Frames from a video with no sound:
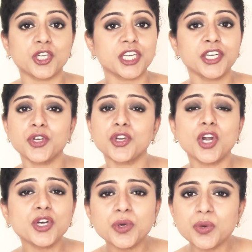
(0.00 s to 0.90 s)
project, you're
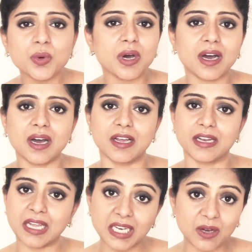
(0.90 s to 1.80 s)
not going to
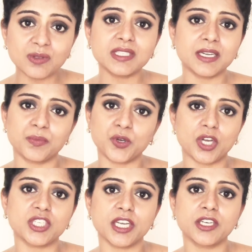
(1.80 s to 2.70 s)
announce that
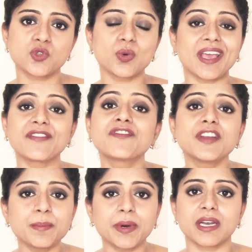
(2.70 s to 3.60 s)
project to
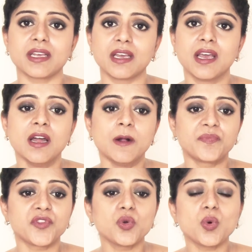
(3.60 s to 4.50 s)
everybody.
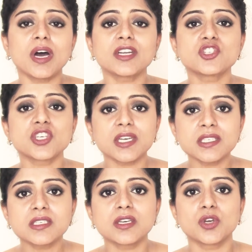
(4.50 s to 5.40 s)
You are
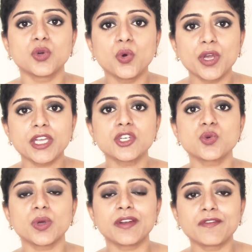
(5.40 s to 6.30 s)
just going
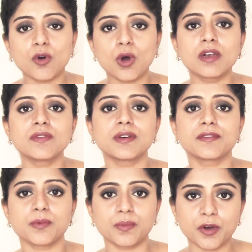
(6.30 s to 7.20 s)
to involve
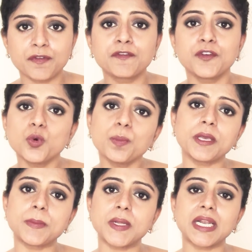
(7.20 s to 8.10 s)
a few
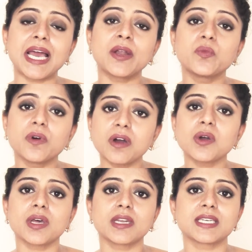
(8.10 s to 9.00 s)
people and
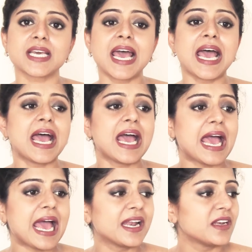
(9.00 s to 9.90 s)
work on it,
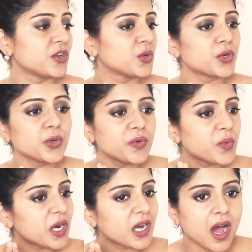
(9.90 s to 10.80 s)
and you're going
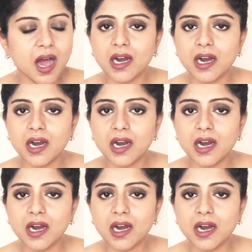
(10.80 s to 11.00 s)
to work